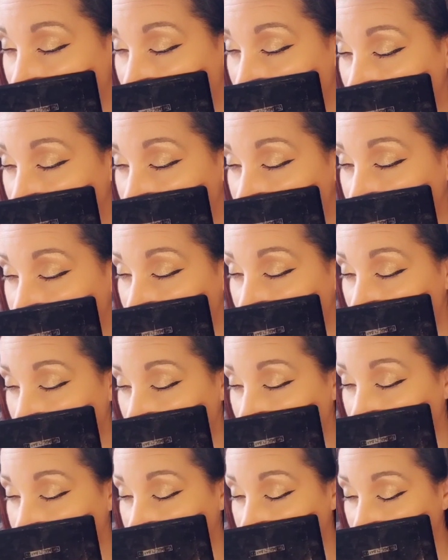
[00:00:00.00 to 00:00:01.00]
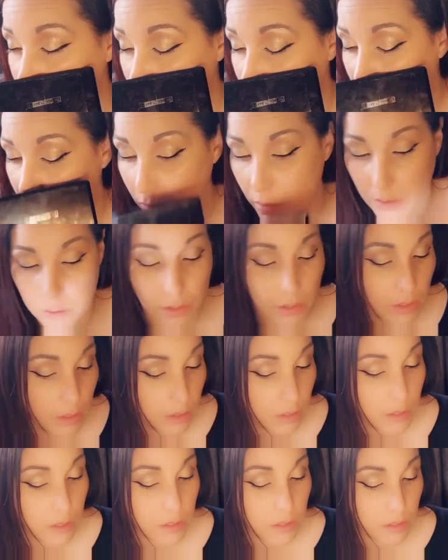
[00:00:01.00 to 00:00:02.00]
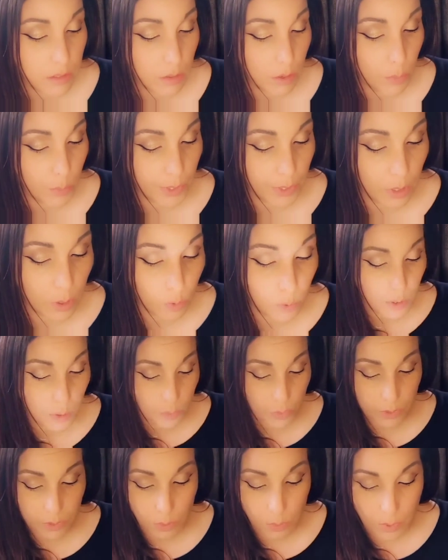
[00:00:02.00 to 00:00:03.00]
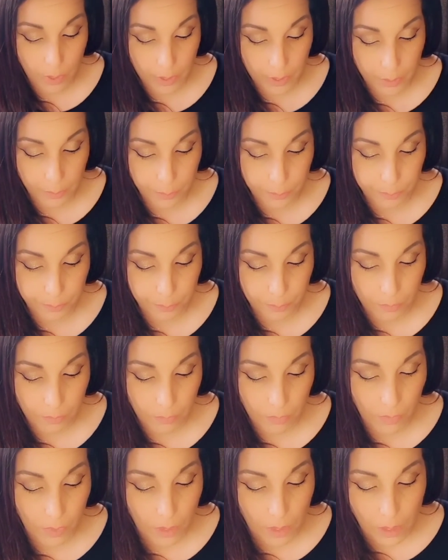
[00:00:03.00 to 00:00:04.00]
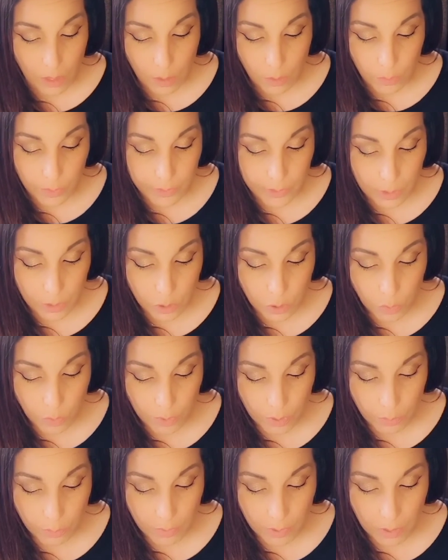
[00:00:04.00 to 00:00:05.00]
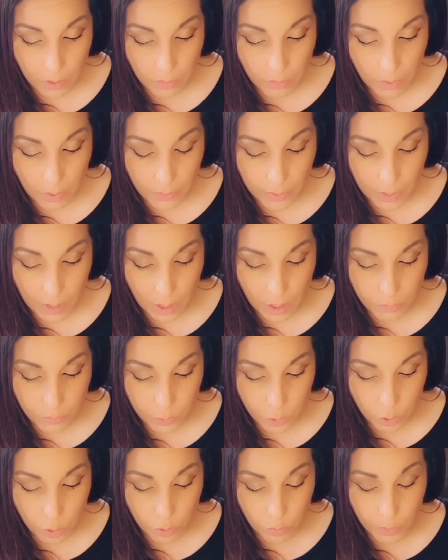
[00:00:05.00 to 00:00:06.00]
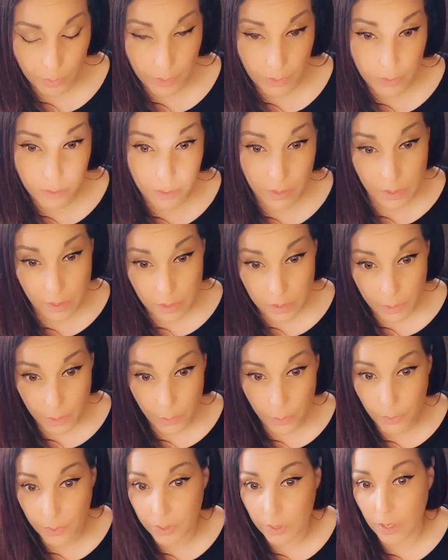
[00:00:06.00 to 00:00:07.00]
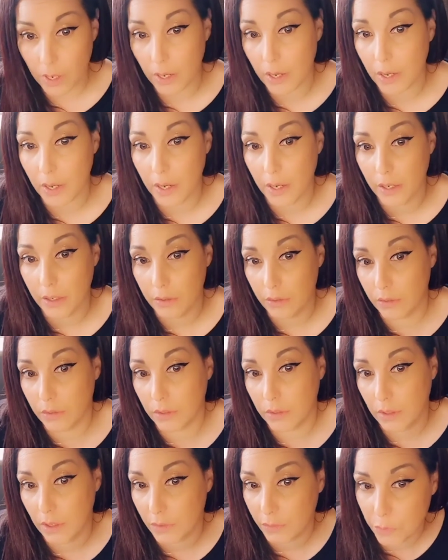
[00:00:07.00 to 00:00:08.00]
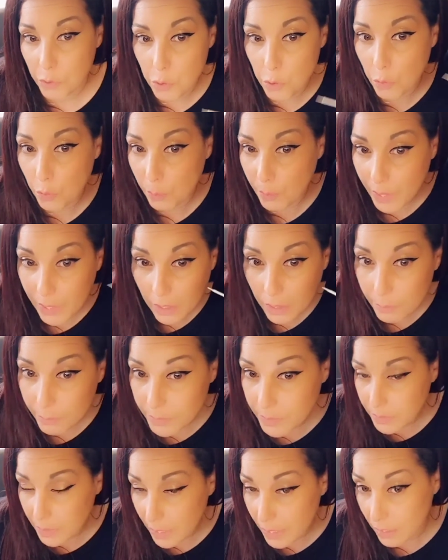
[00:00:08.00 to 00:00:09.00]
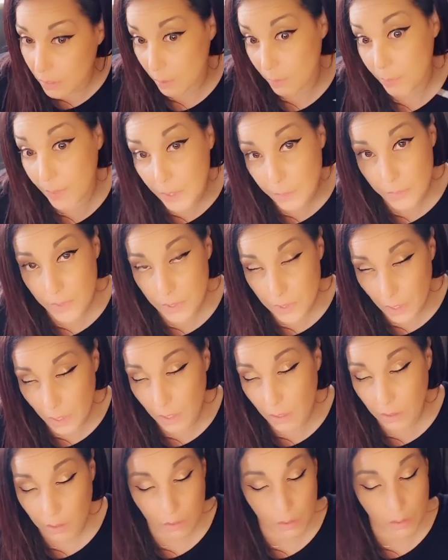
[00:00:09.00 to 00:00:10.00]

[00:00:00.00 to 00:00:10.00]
done for your look for the day. So I'm going to go in with the white. But this you want to be very careful too, because it is liquid, and if you make a mistake, a big mistake,